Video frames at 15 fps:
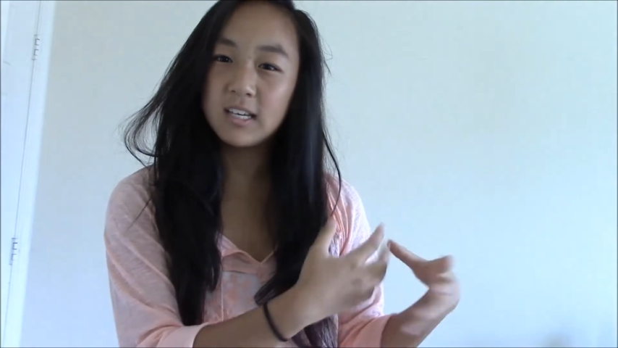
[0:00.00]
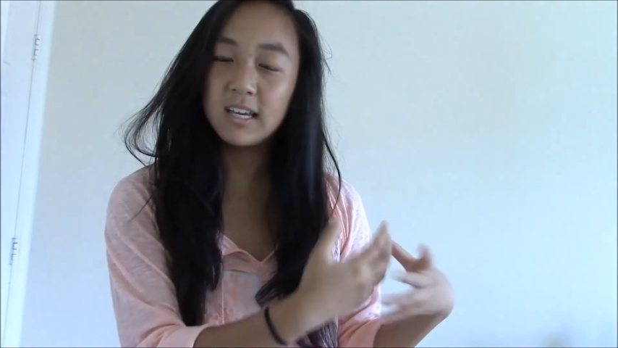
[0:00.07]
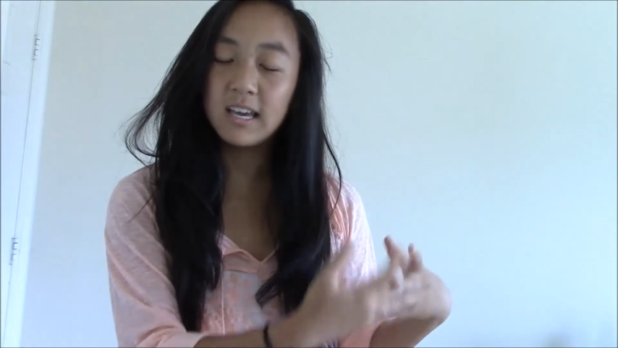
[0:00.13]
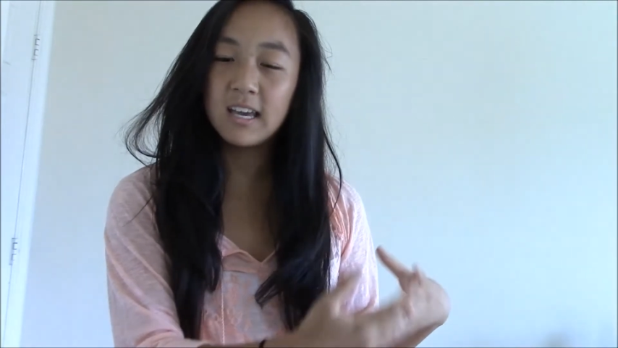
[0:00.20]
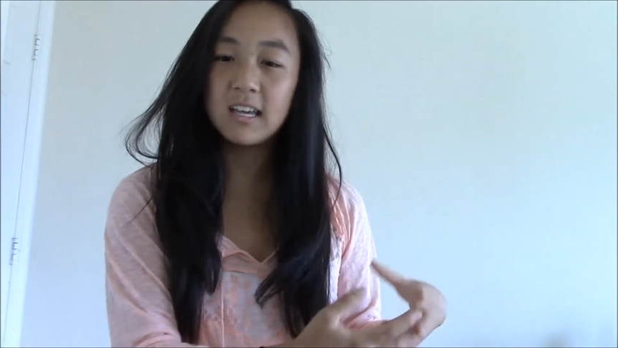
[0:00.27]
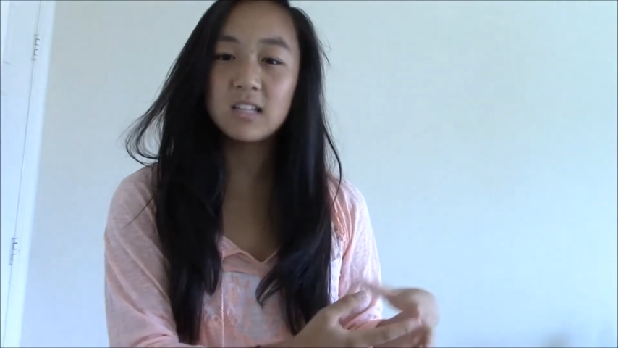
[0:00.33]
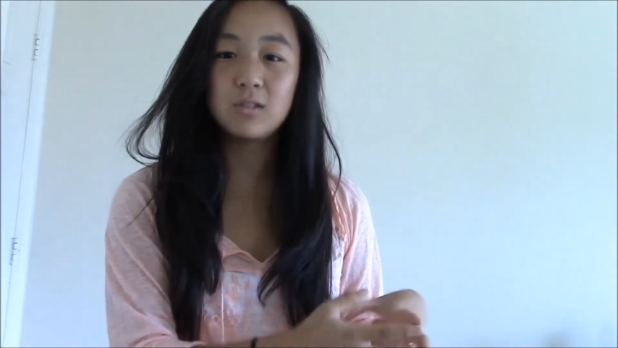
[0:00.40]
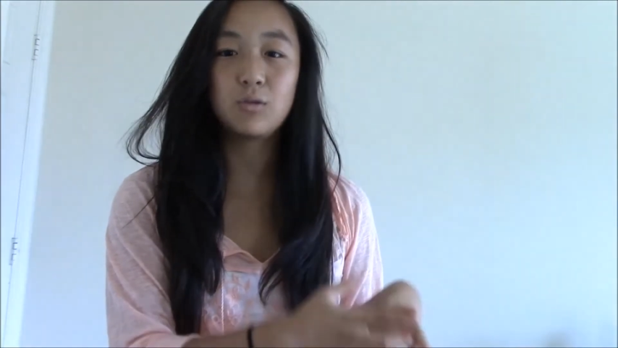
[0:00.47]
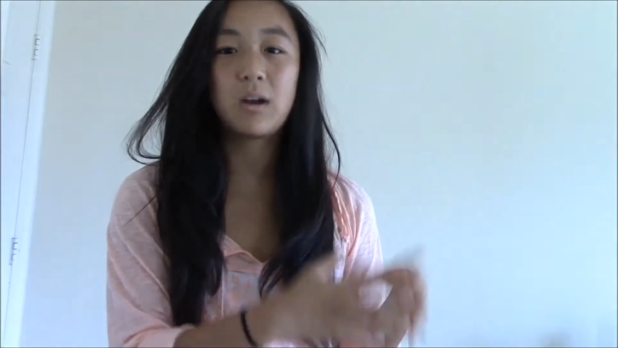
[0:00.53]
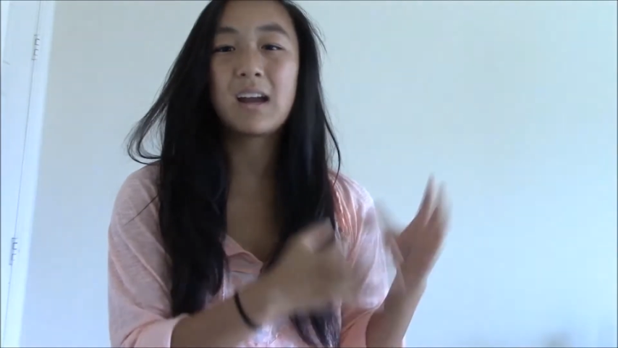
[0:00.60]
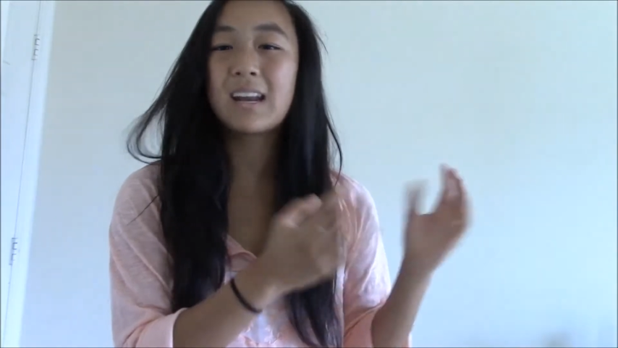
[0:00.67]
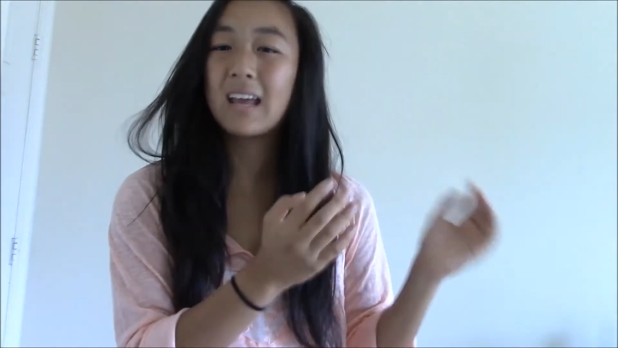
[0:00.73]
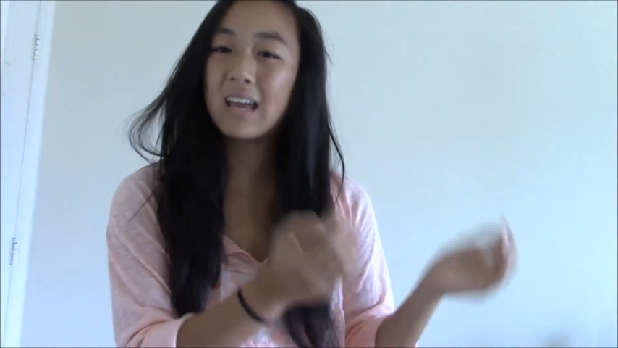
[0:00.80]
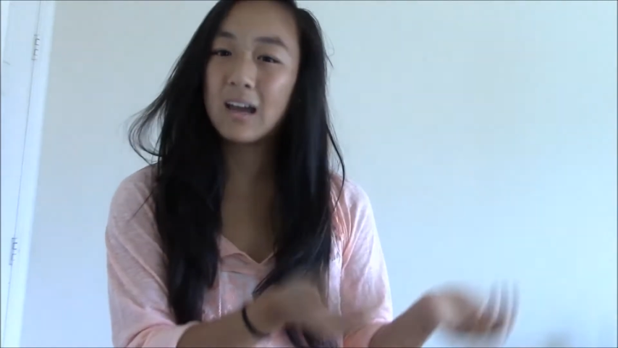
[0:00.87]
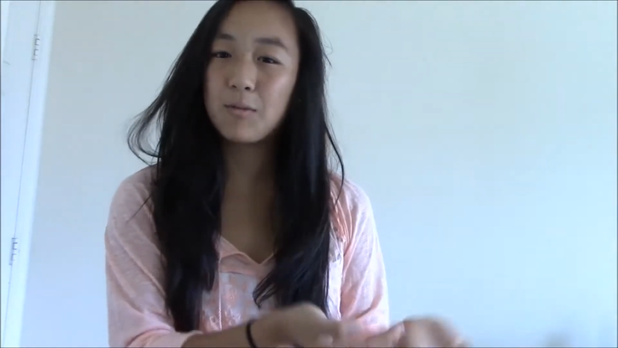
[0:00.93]
kids who kind
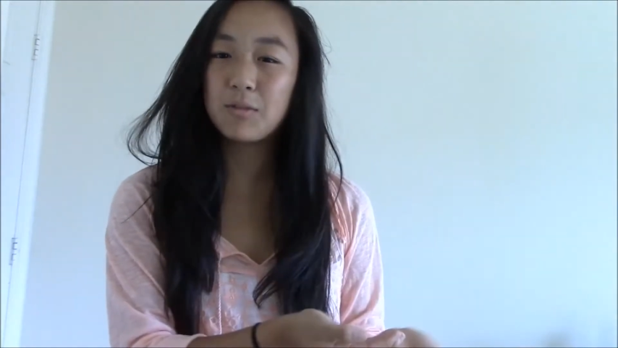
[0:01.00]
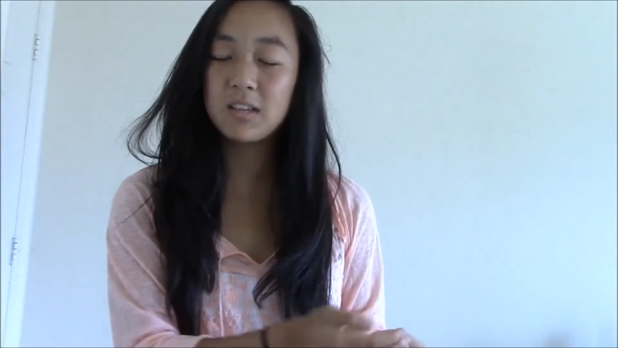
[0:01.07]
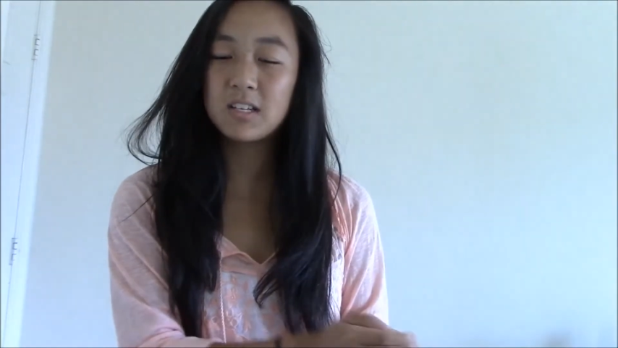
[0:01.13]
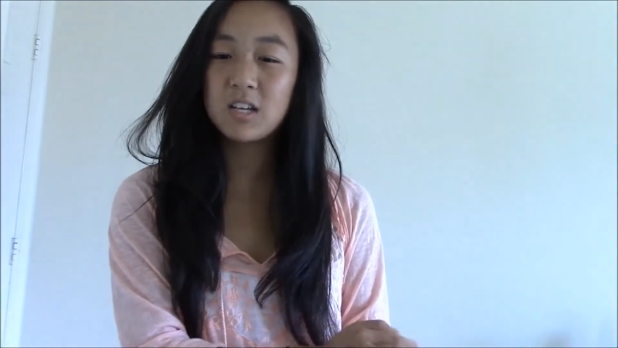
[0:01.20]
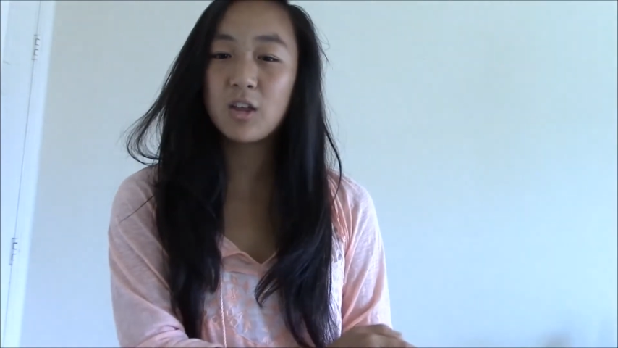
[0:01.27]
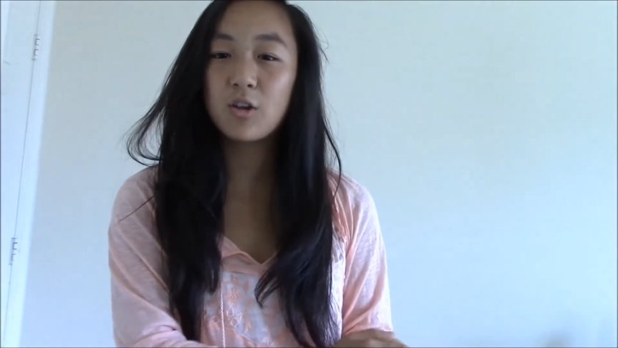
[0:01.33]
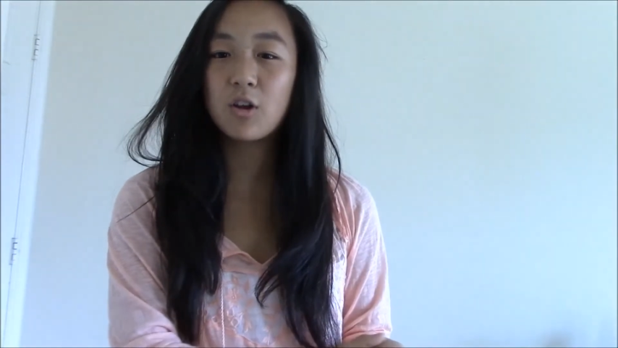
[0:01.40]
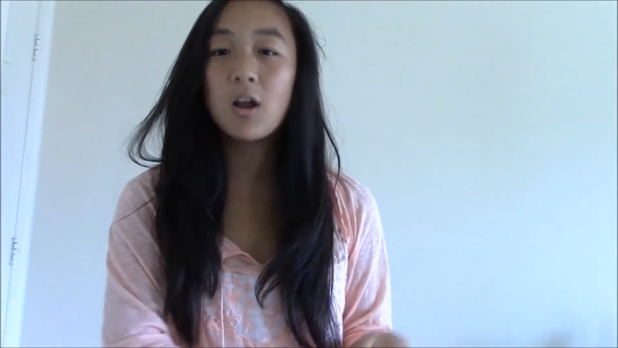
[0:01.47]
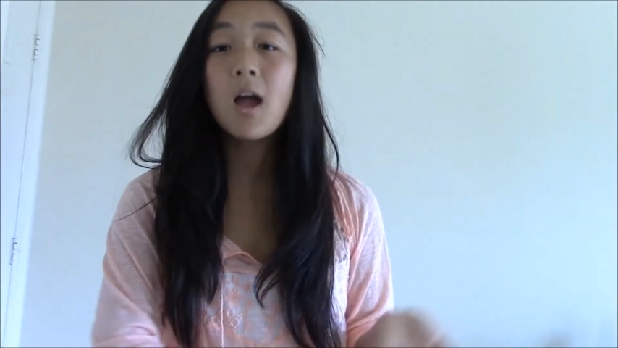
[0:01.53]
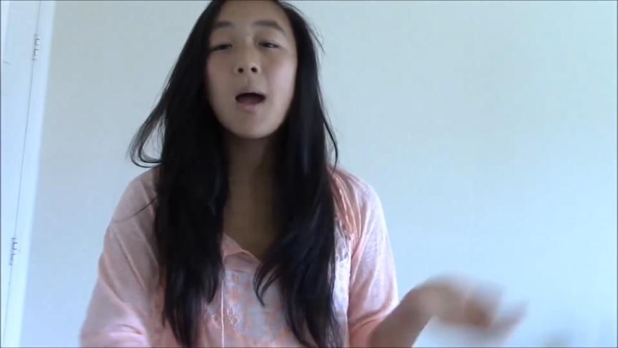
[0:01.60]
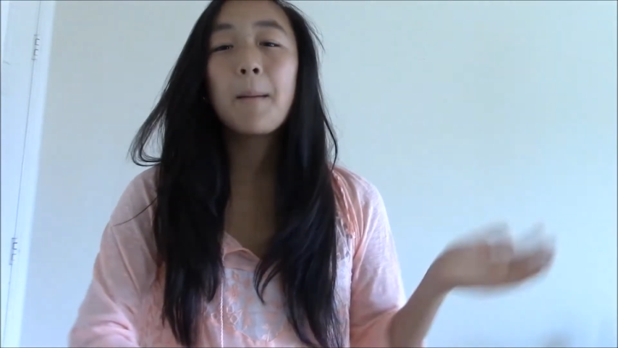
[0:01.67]
of hang out with each other,